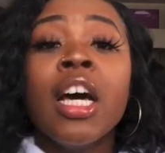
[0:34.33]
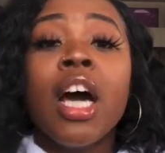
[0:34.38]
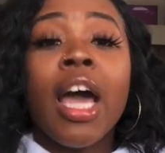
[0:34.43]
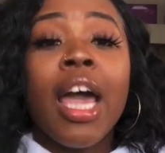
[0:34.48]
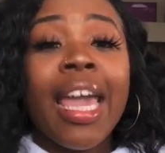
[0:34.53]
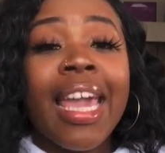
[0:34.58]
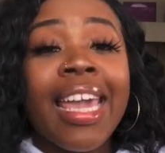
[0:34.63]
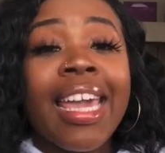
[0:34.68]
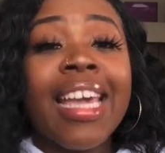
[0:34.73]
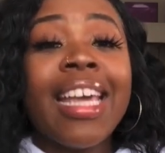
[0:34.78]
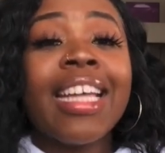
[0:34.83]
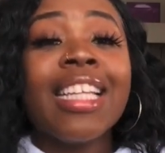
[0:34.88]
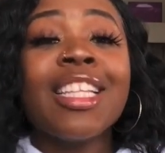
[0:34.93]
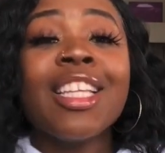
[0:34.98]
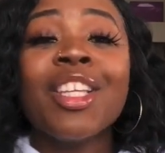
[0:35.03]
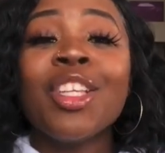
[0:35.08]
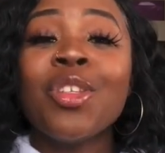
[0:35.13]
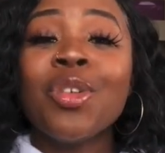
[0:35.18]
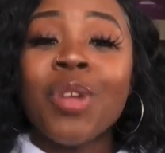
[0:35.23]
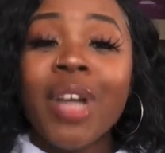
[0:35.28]
And
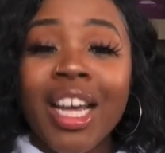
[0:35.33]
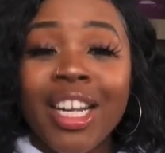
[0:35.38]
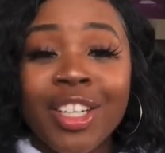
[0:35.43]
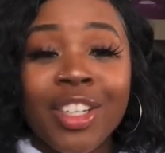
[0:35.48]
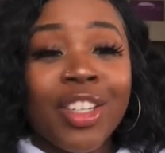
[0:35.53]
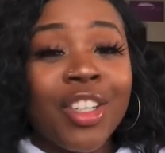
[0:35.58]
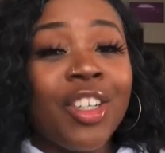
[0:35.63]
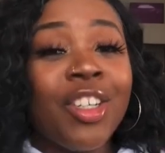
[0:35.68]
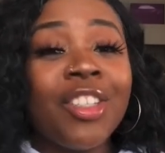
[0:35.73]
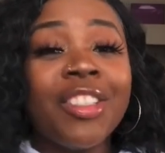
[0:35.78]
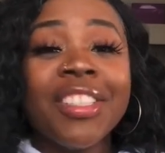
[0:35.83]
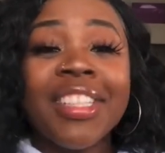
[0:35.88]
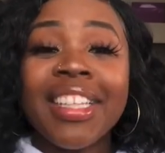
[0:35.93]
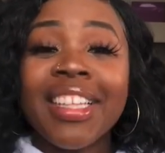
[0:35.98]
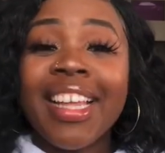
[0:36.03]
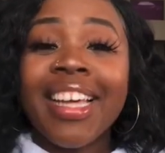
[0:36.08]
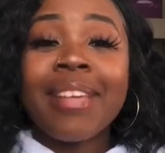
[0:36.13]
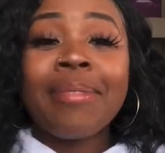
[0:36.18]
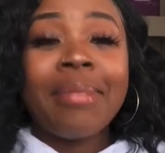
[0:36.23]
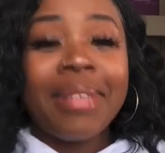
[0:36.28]
you got a girl
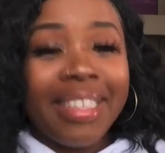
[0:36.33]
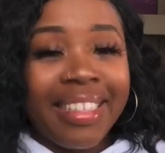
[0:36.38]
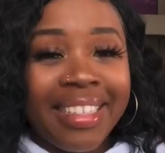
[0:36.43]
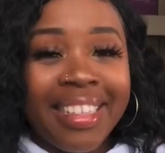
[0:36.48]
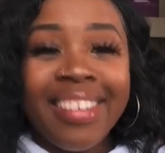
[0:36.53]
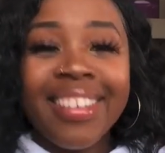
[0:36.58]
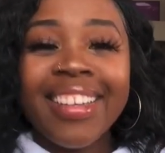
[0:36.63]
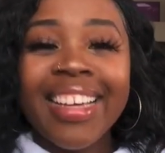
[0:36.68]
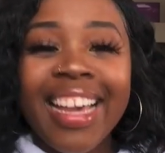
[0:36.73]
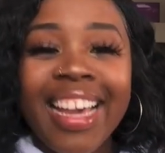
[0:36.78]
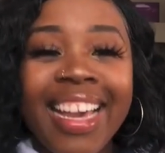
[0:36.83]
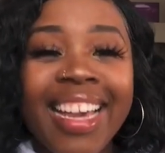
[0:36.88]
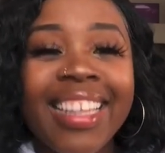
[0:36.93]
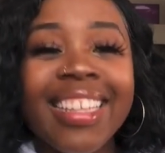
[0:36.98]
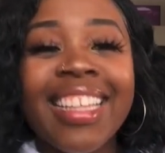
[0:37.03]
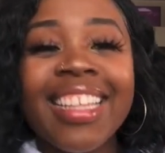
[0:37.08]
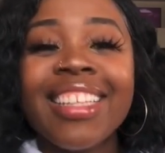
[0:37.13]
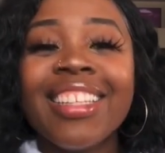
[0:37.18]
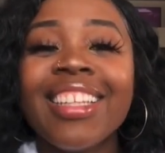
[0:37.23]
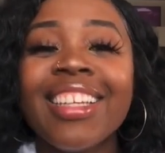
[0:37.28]
like me, okay,
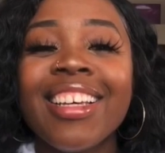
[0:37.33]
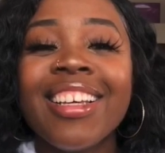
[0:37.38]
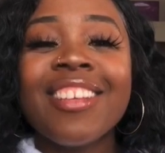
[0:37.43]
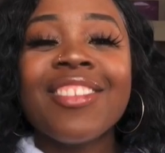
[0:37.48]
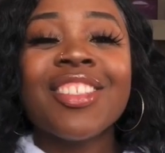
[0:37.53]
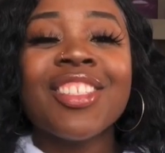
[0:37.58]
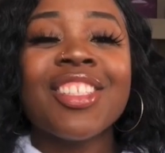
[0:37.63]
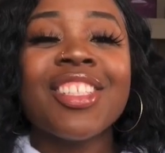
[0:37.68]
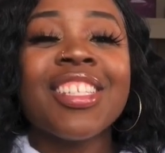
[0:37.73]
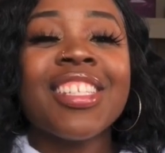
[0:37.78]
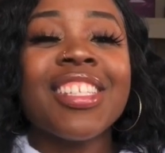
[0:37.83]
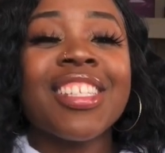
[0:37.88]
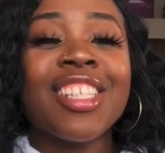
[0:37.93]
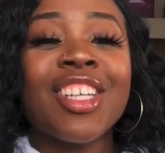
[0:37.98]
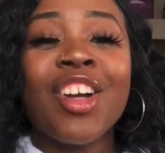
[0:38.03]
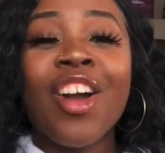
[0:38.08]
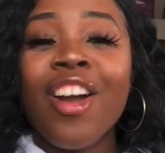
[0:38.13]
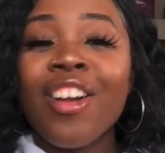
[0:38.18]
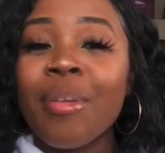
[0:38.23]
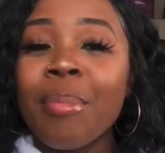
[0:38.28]
that loves just the
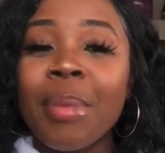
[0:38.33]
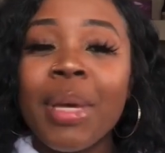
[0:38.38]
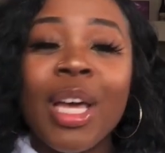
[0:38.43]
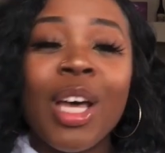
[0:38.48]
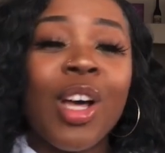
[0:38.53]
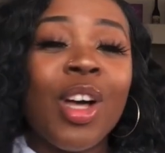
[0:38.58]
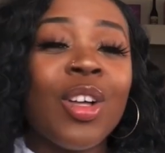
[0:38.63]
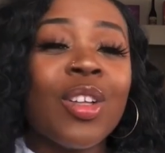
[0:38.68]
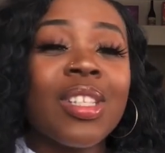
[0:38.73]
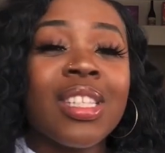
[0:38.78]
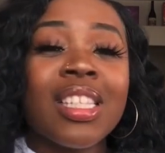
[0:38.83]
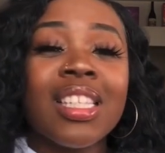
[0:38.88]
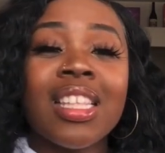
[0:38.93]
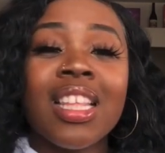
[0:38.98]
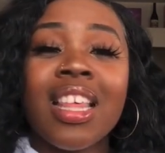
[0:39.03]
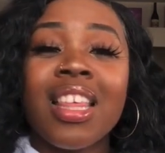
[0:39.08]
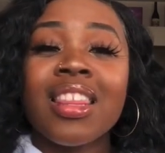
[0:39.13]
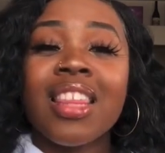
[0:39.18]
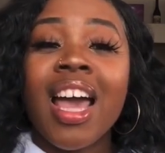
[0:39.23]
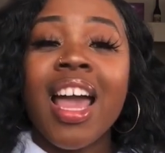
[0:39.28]
garter belts,
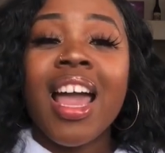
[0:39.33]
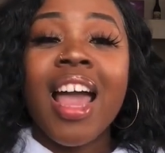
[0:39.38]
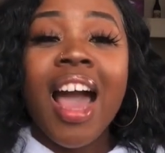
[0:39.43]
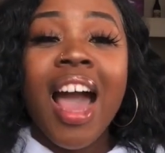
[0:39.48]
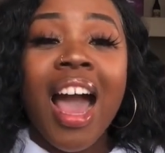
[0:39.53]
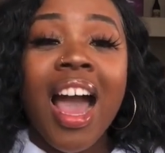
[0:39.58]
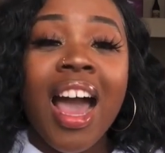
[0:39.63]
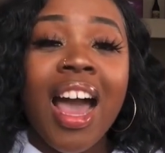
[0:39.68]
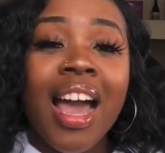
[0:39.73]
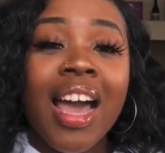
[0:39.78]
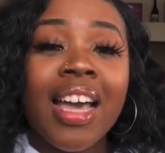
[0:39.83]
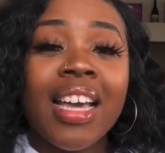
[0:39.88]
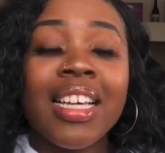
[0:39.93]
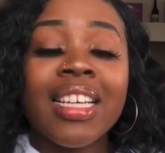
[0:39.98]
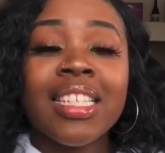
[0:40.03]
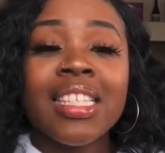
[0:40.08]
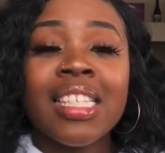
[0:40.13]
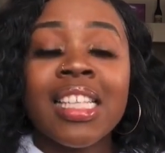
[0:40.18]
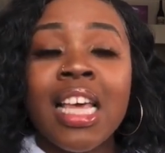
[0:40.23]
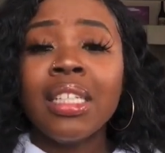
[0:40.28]
the thigh
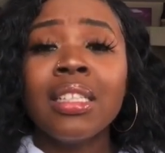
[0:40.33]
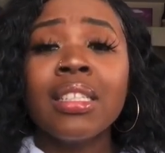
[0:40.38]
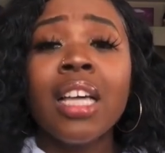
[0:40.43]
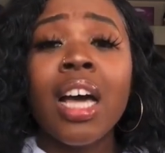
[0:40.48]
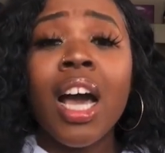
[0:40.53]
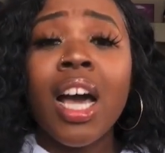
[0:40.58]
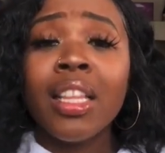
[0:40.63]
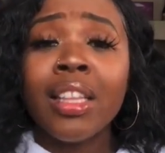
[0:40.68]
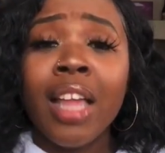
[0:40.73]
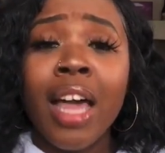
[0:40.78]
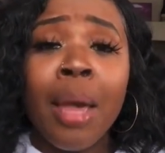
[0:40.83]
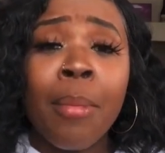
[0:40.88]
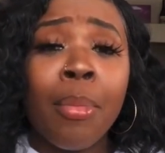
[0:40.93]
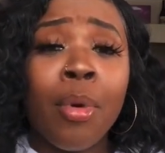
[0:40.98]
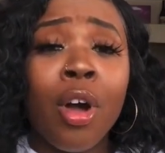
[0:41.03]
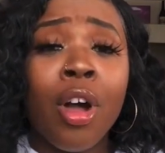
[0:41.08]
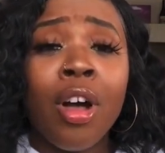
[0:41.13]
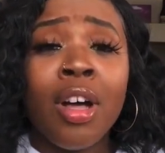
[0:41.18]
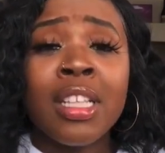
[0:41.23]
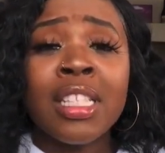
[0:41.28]
highs, the unlined
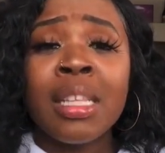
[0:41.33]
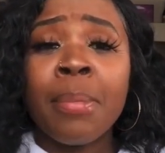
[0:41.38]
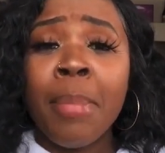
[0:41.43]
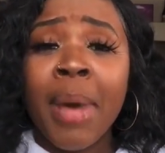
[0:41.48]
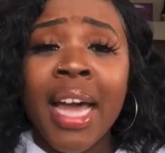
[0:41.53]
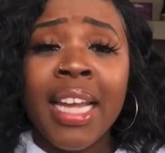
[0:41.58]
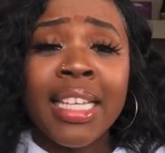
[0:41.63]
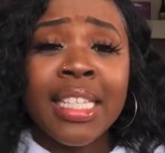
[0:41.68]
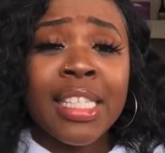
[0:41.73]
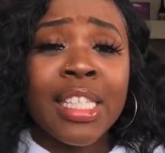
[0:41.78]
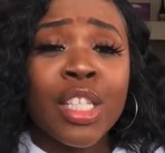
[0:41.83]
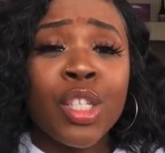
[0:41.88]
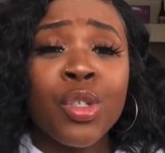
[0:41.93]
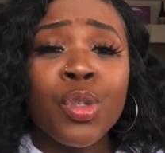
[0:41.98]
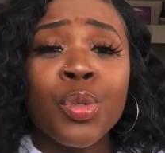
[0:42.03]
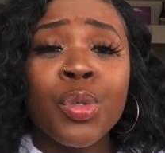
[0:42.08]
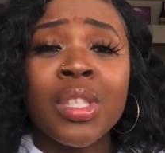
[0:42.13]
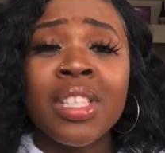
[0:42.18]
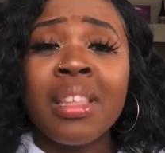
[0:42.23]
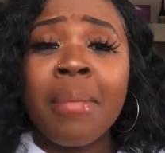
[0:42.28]
bras, the
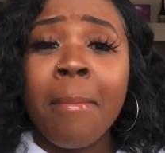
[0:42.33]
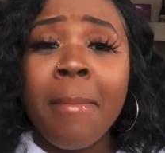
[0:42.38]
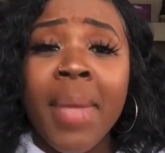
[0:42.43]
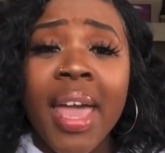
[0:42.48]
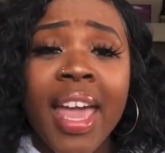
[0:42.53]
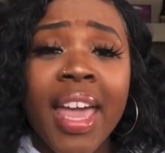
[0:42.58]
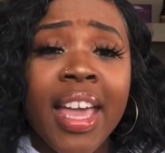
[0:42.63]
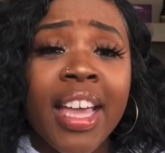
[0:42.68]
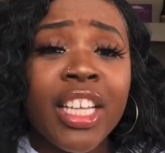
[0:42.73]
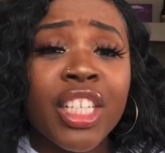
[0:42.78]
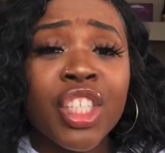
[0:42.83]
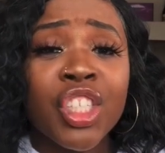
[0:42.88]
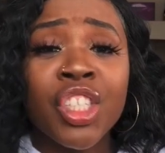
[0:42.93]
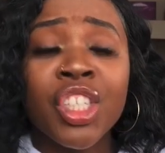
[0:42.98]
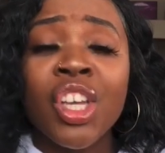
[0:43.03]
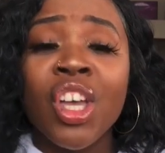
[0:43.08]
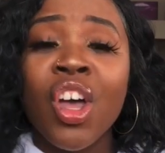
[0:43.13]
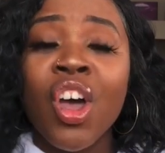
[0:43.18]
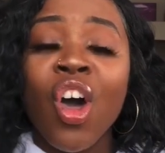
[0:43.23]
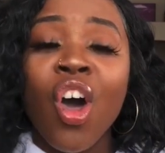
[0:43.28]
bodysuits, the mesh,
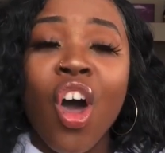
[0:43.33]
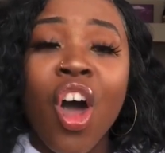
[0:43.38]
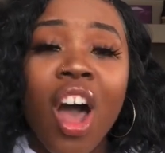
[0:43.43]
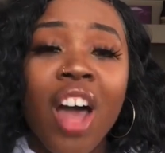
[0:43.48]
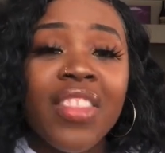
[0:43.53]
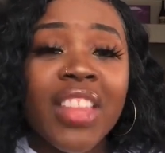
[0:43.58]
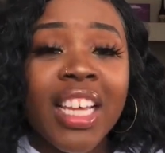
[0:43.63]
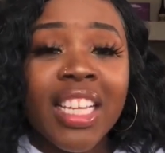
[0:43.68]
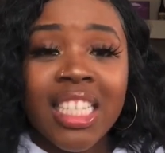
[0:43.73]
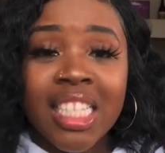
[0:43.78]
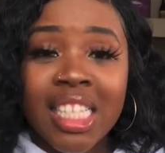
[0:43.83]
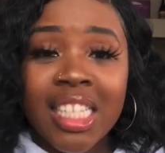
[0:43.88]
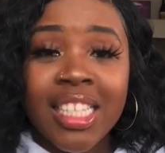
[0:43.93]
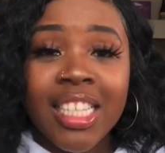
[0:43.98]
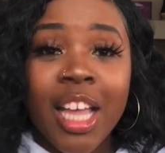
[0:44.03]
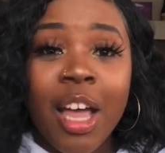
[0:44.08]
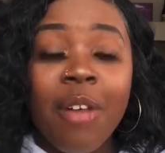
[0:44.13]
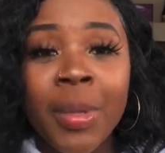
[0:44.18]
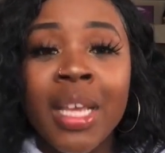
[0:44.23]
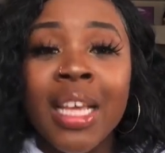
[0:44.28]
all that good
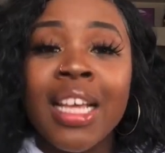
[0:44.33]
stuff.